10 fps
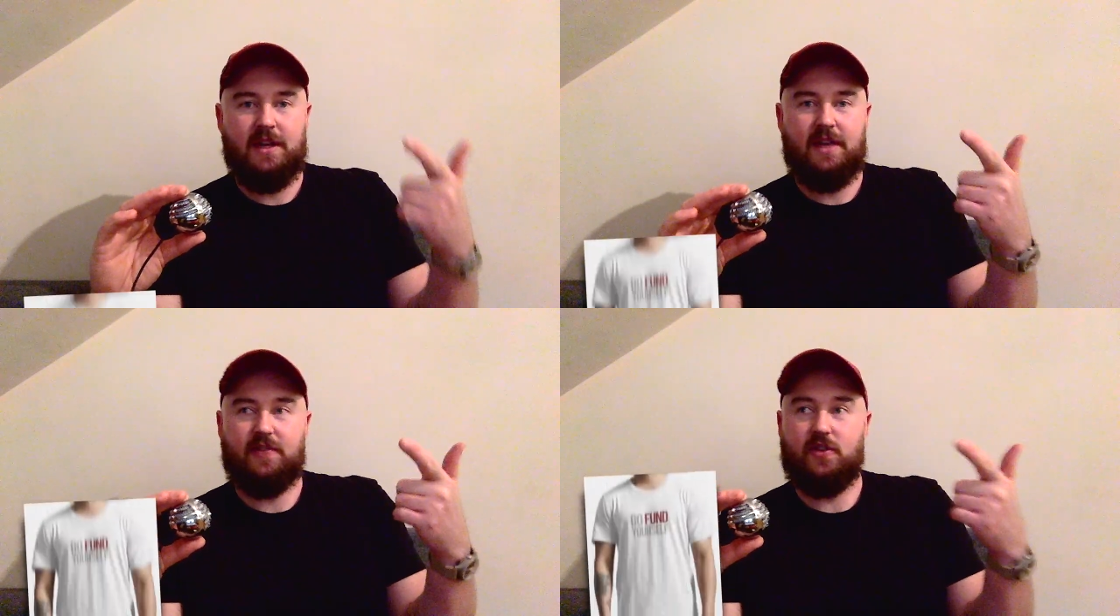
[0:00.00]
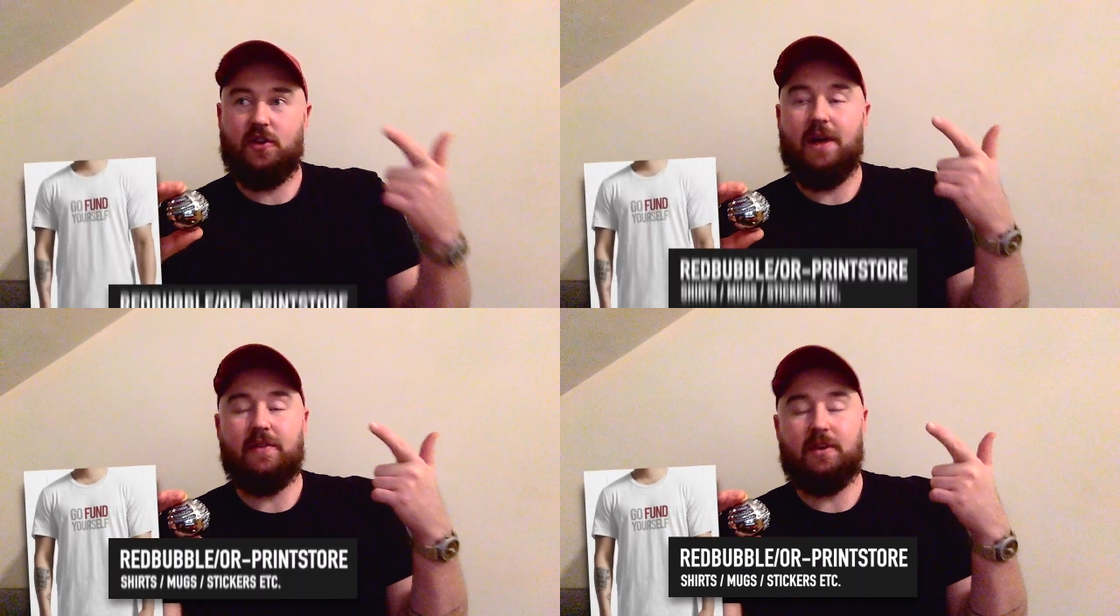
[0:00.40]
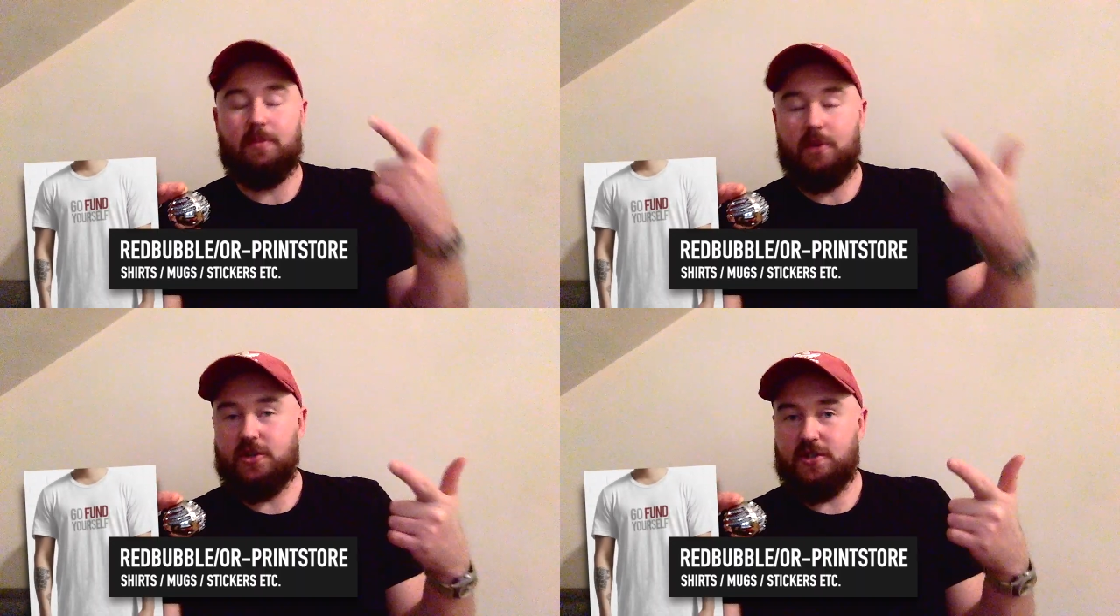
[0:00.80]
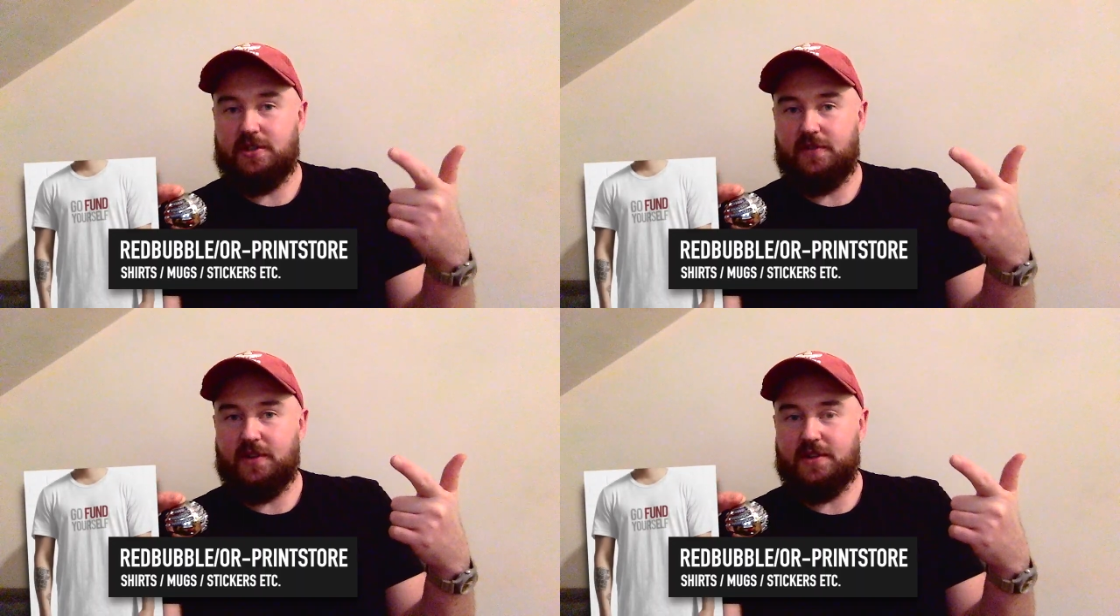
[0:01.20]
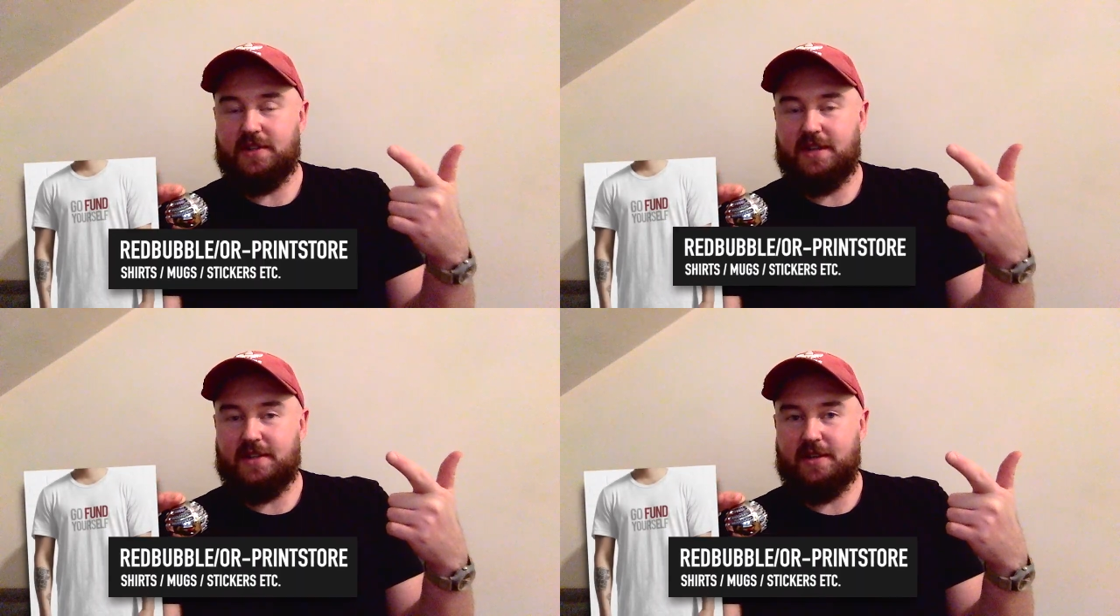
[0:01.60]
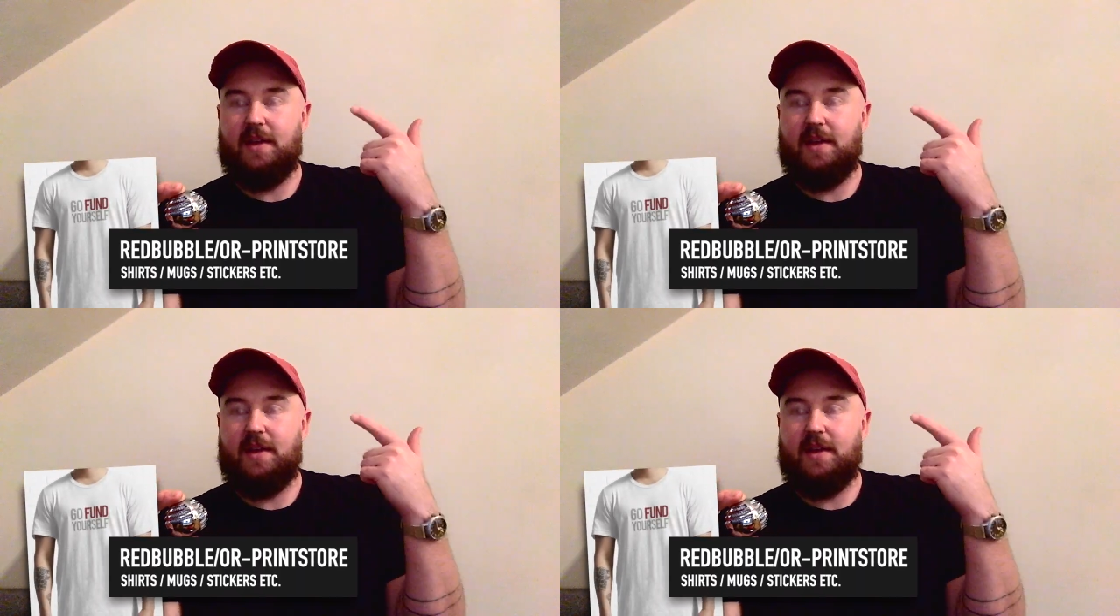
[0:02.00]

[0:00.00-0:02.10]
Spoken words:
if you don't have an emergency fund set up,